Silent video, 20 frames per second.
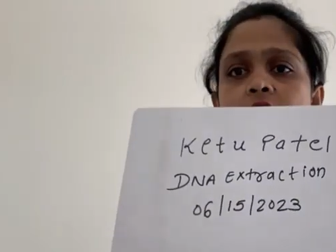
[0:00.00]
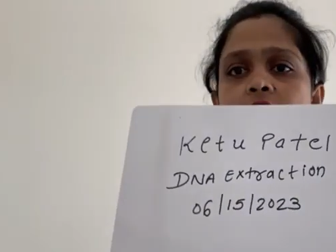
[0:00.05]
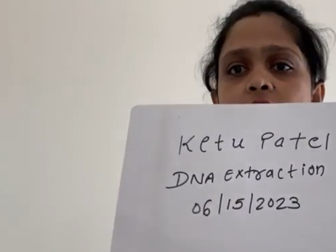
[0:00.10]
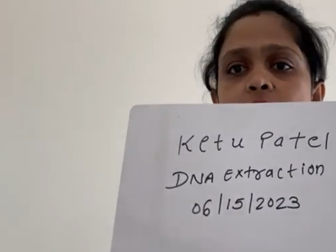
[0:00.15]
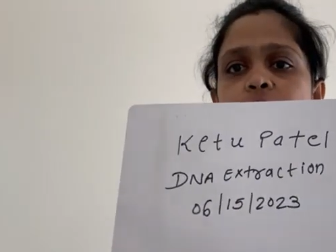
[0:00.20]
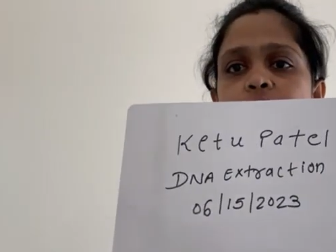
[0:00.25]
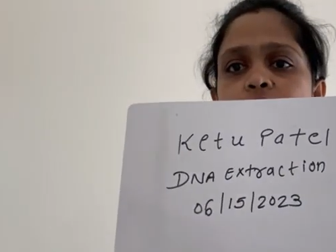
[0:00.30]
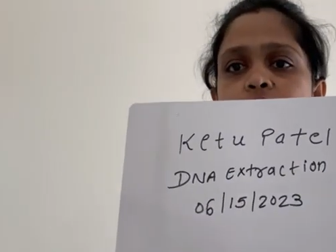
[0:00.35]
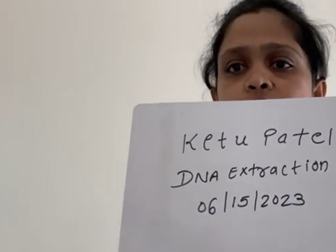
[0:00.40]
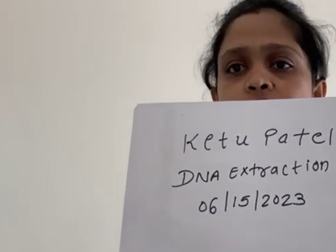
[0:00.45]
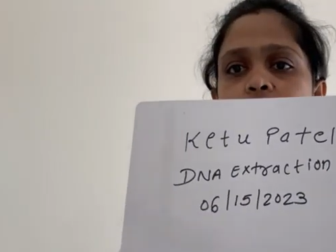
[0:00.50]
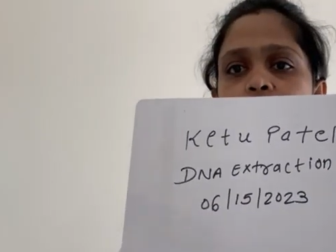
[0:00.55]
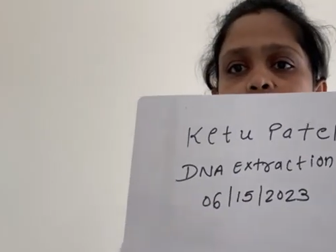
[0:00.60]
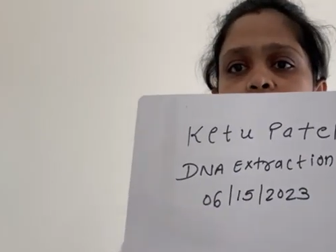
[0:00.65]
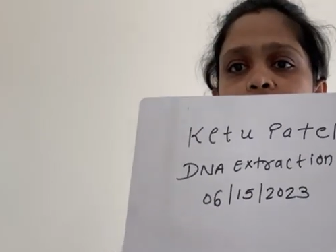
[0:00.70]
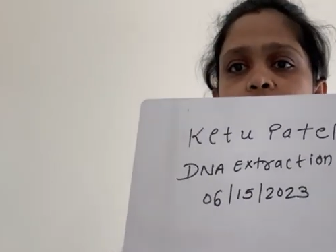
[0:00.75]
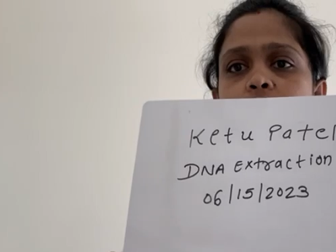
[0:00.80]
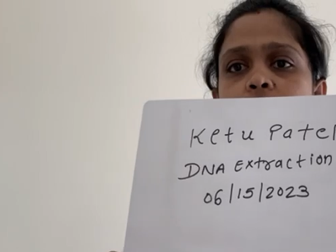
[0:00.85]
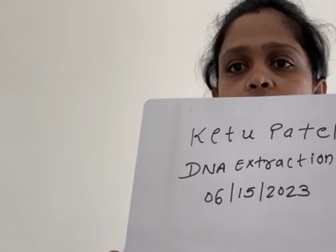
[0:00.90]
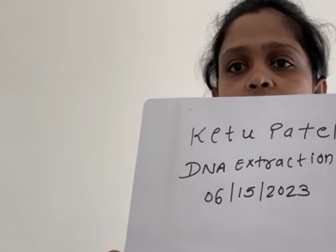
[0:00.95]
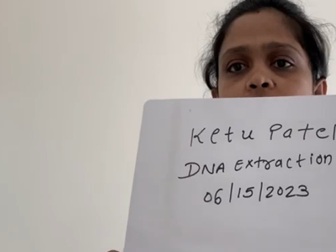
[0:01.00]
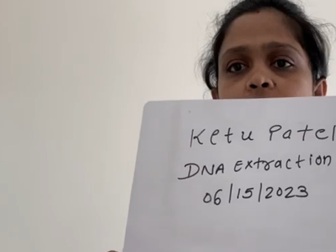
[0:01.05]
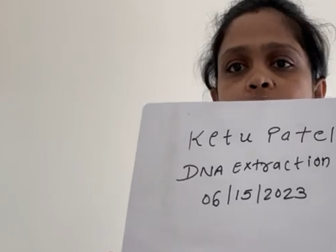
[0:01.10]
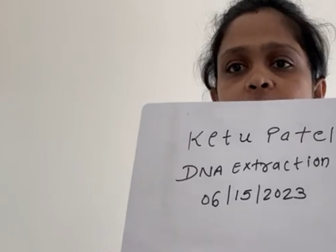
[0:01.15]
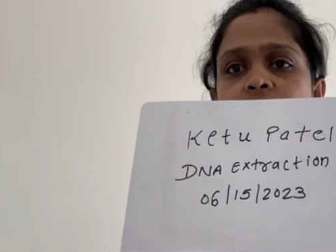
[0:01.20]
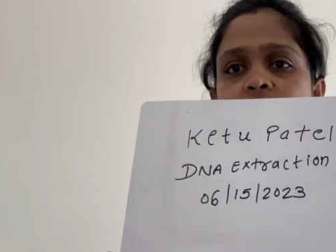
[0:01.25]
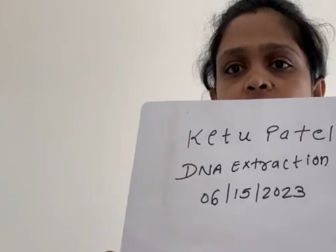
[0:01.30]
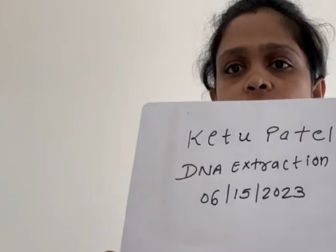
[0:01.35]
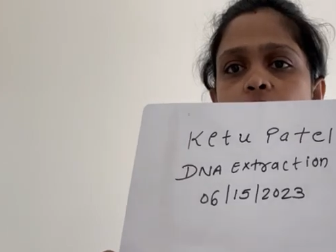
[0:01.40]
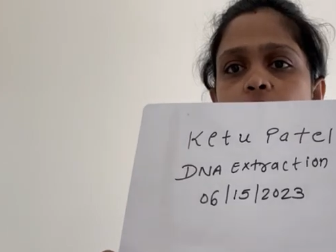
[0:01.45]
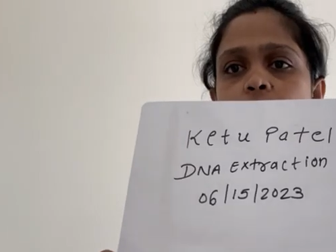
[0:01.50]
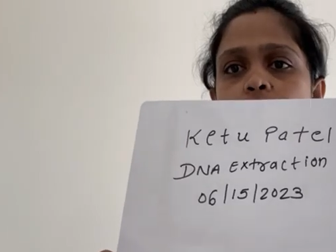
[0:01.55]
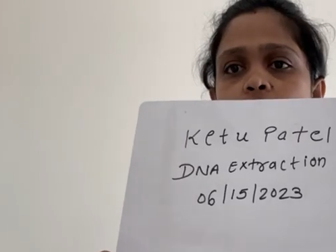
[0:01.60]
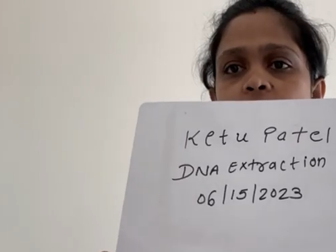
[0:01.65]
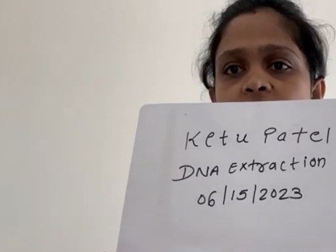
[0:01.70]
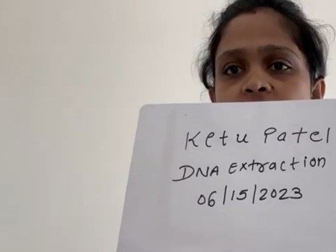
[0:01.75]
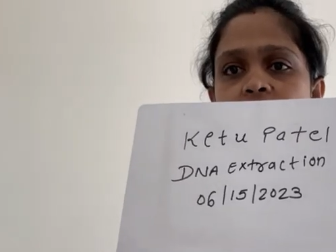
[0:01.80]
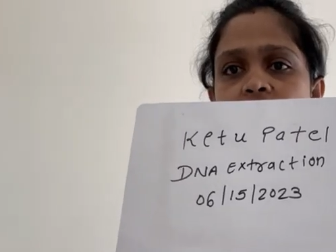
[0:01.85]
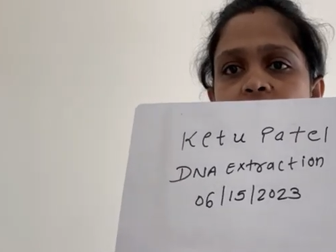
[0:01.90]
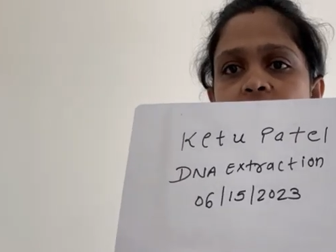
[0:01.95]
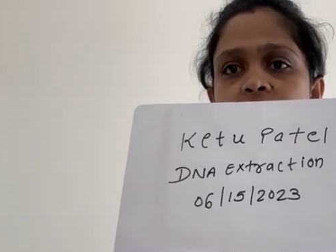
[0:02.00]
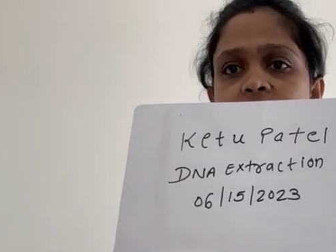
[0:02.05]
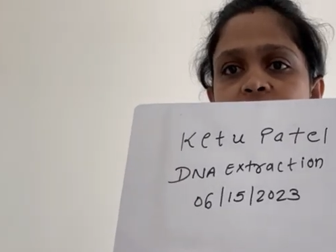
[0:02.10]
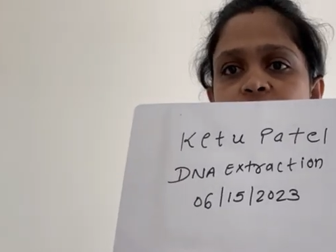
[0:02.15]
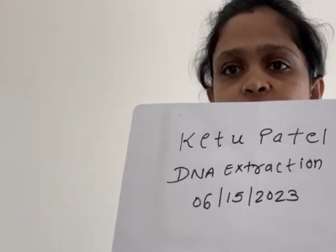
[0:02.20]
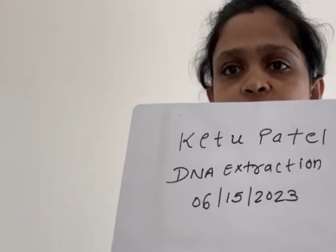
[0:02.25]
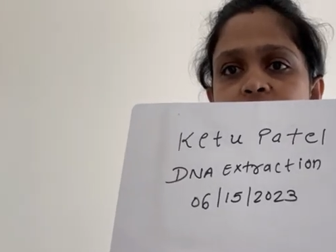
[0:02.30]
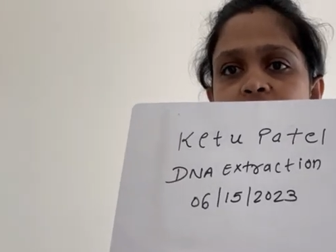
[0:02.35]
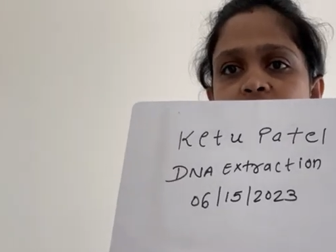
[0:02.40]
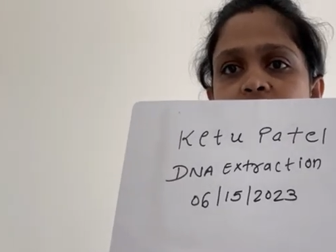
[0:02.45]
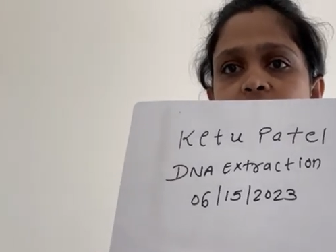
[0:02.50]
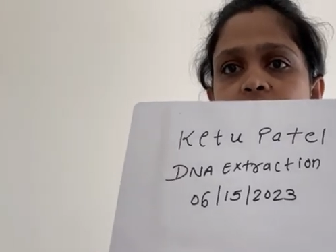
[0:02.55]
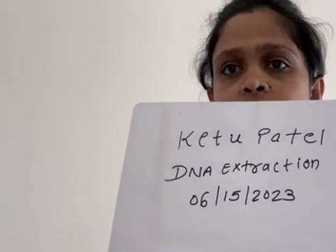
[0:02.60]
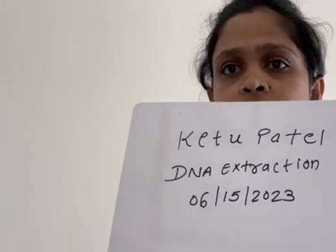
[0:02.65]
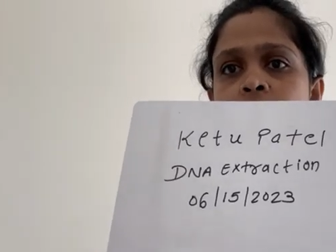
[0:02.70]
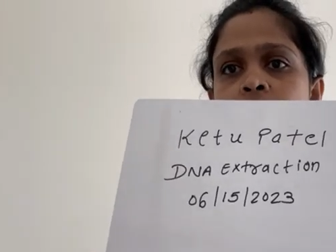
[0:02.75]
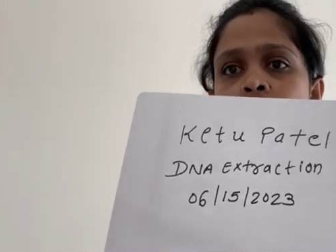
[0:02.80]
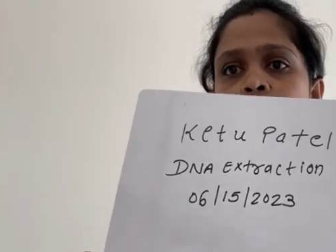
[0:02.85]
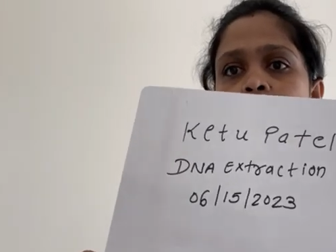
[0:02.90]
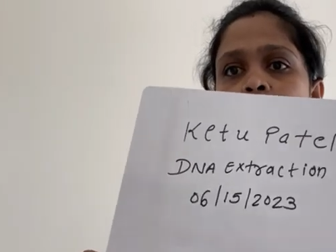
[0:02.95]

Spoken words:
I'm doing videotaping for DNA extraction.